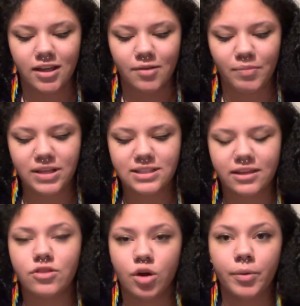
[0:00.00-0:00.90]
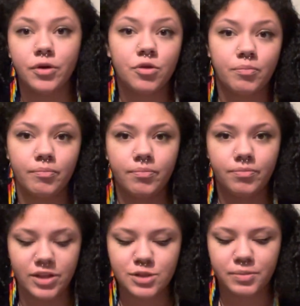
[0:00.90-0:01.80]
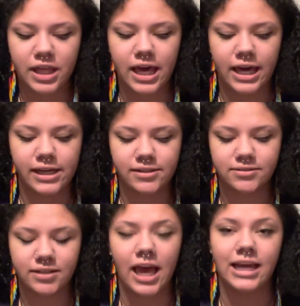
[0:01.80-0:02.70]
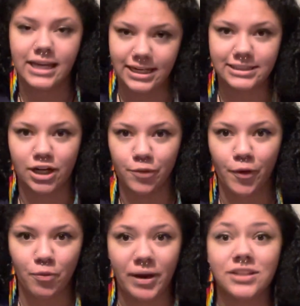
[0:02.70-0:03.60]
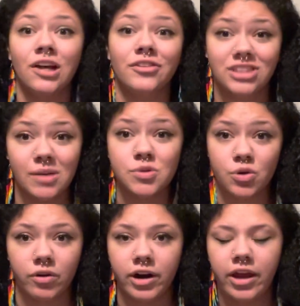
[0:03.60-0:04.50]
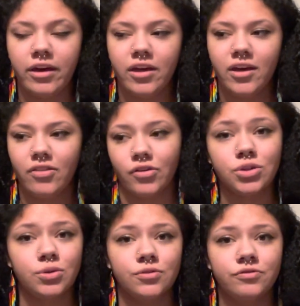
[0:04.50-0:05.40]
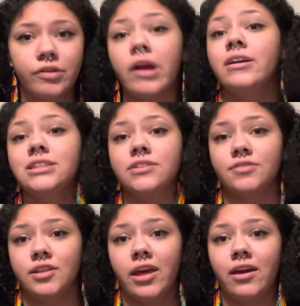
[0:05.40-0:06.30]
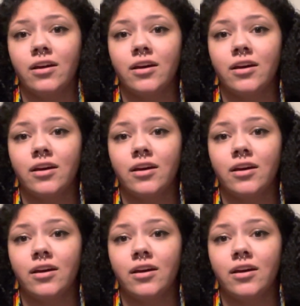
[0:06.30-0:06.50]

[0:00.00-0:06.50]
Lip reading: Basically, they're both, this play and Hadestown are both based on the same story. They're told very differently,